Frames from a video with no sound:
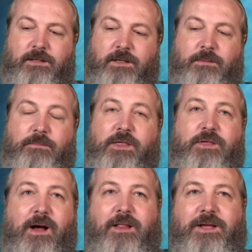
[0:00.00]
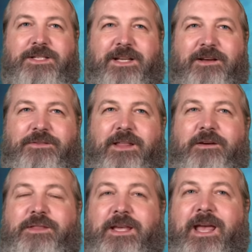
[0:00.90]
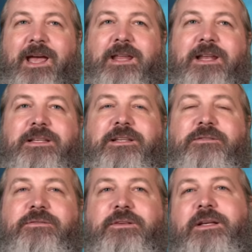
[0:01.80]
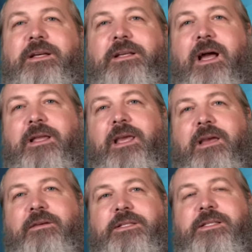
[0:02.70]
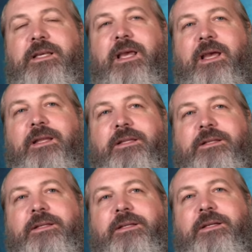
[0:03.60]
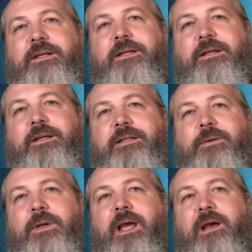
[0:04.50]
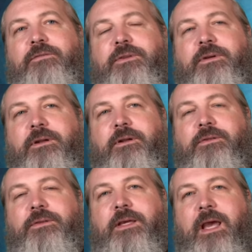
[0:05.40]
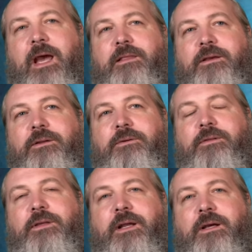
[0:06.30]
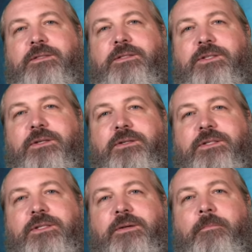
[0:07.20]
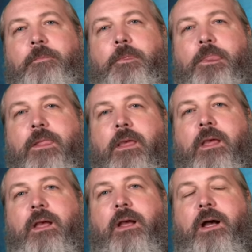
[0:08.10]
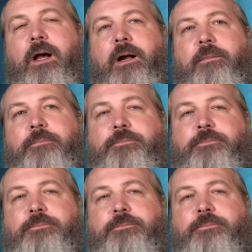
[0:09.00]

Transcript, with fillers: mythology of the canon, as if God gave us the canon that we have through the Catholic and Orthodox Church. I'm